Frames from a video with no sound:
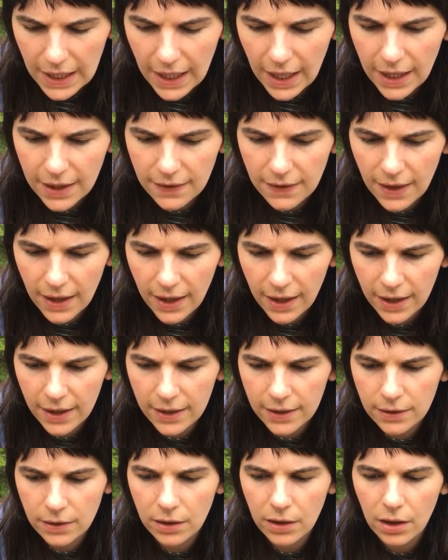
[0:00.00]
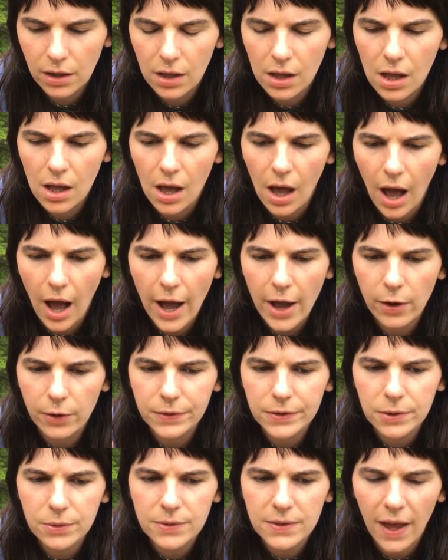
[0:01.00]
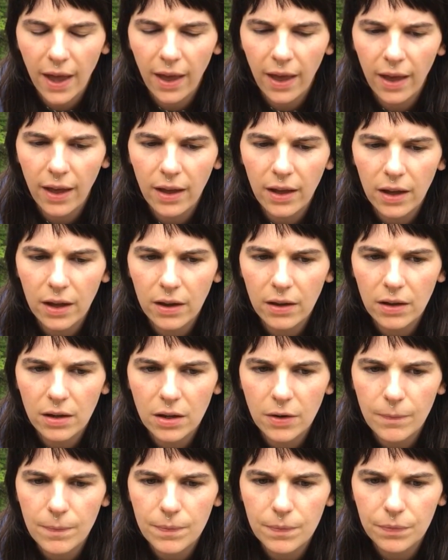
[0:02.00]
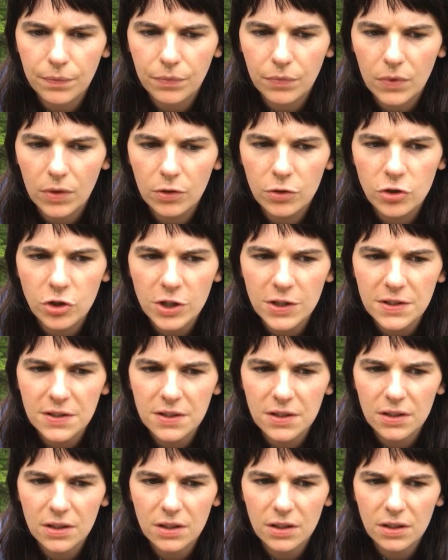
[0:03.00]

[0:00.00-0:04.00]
And then I also take just,